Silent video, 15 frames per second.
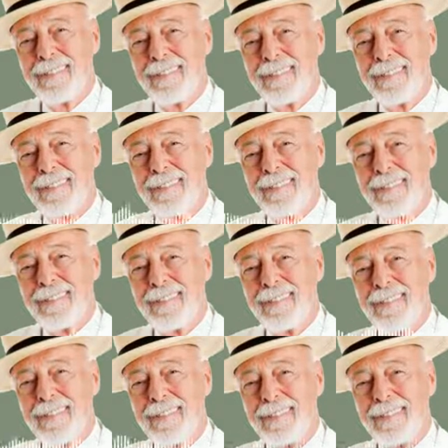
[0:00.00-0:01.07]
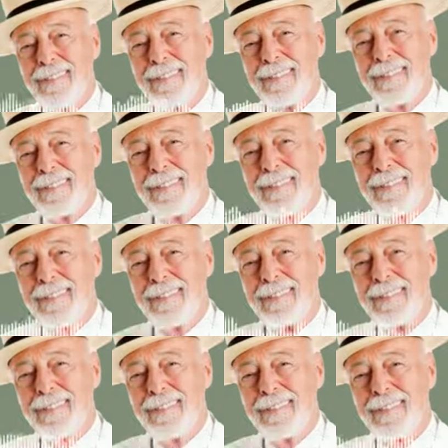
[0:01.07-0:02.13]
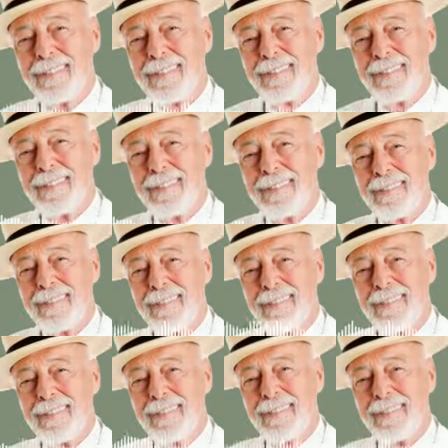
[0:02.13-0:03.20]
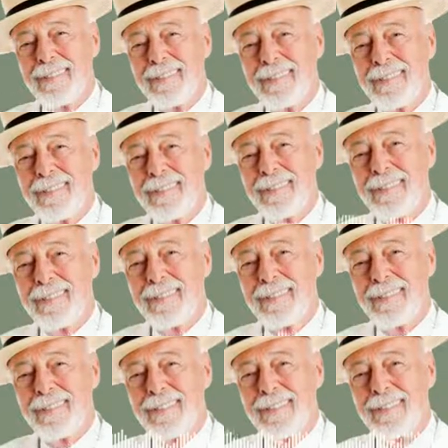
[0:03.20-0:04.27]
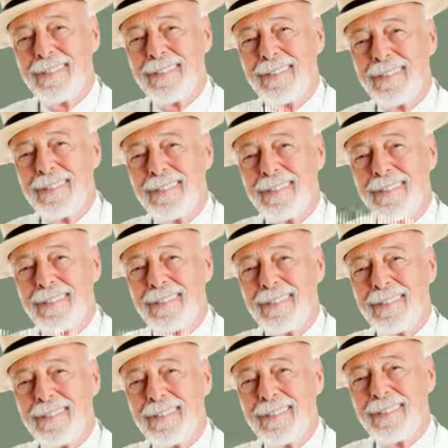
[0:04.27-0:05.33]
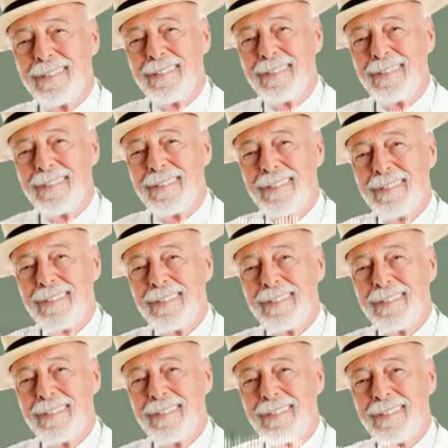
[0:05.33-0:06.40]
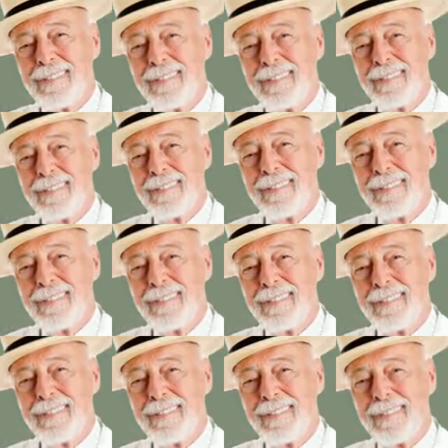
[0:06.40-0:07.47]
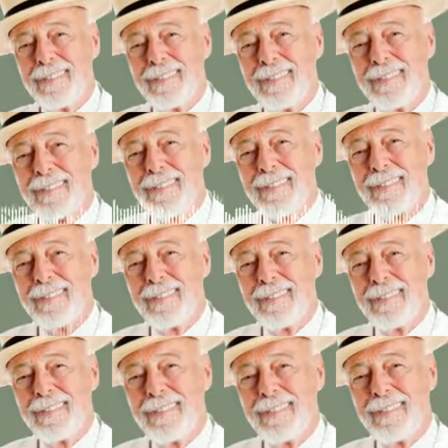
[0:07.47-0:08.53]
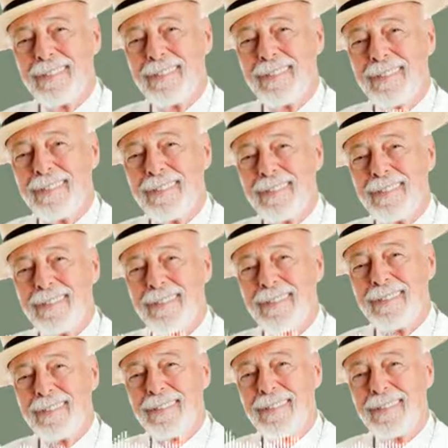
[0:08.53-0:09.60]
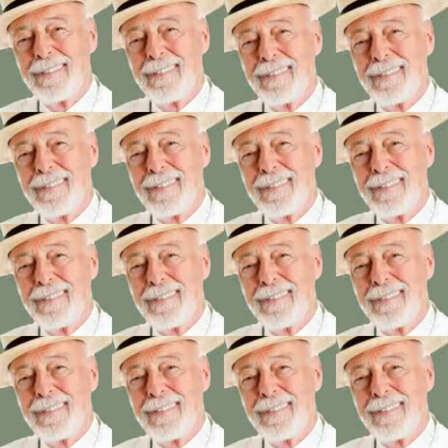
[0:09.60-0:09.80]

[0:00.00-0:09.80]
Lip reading: Now, head coach Dabo Swinney was adamant that missing offensive coordinator Tony Elliott was not a big issue for the Tigers' Sugar Bowl loss.